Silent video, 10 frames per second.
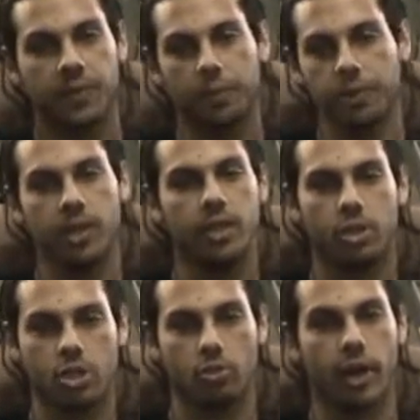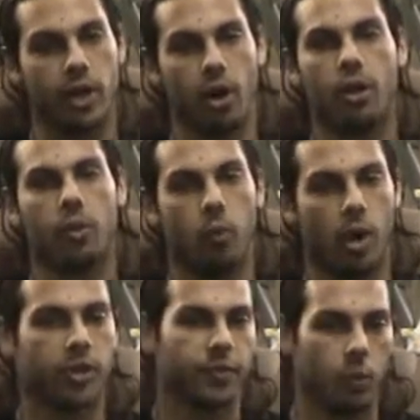completely destroying all the
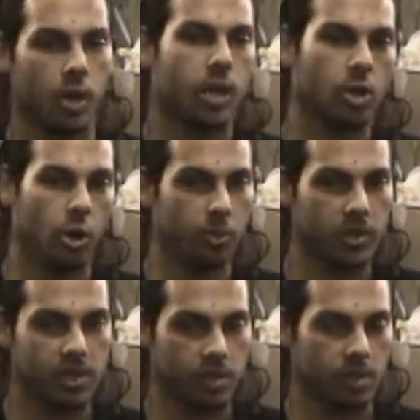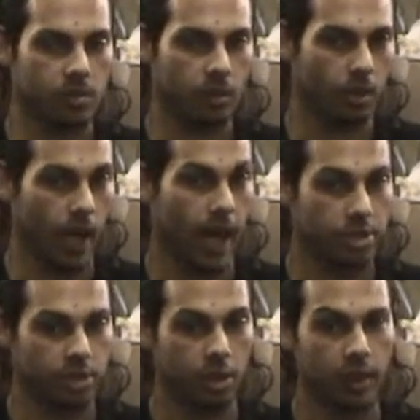wonderful work that the homebrew scene's
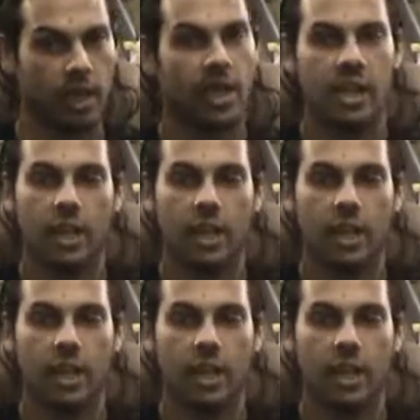actually doing.